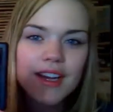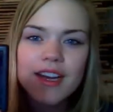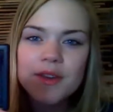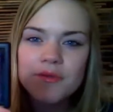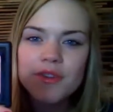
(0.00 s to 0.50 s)

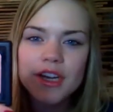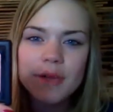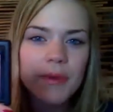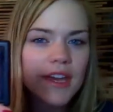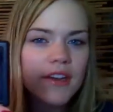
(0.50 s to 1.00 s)
I'm
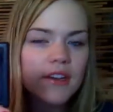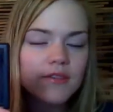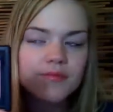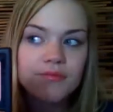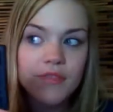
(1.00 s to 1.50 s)
very
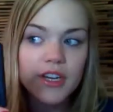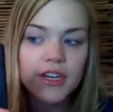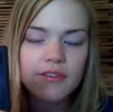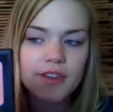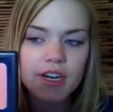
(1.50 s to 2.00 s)
pale,
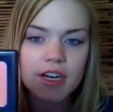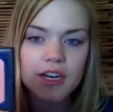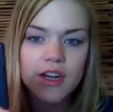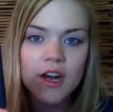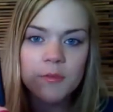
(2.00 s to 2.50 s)
very
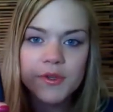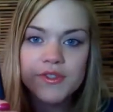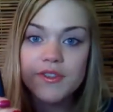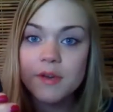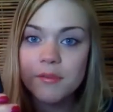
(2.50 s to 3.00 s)
fair,
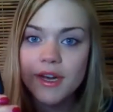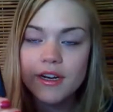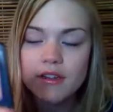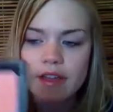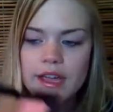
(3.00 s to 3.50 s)
almost
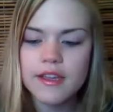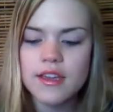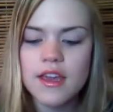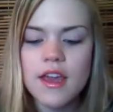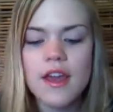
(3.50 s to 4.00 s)

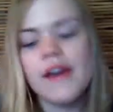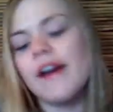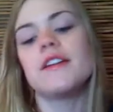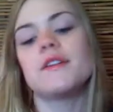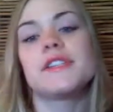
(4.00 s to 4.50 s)
vampire-like.
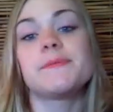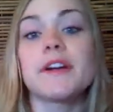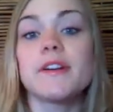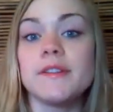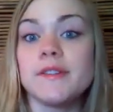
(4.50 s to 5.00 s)
I don't
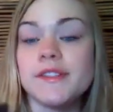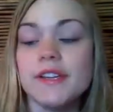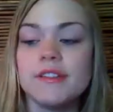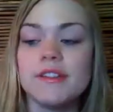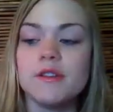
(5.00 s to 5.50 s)
sparkle in the
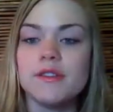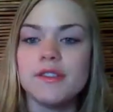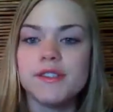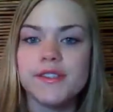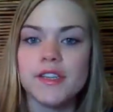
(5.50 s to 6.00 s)
sun though,
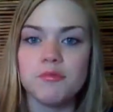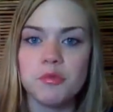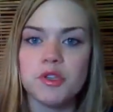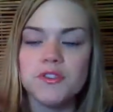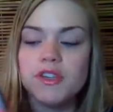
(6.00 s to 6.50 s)
unless I
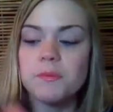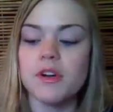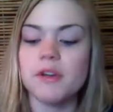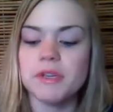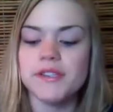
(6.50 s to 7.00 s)
put shimmer
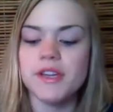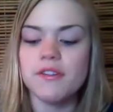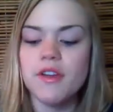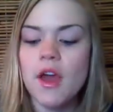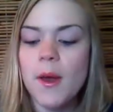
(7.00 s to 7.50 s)
on
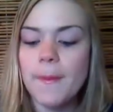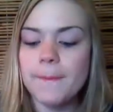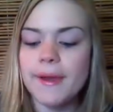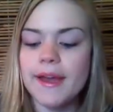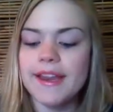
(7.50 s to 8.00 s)
myself.
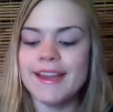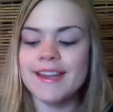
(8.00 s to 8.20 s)
But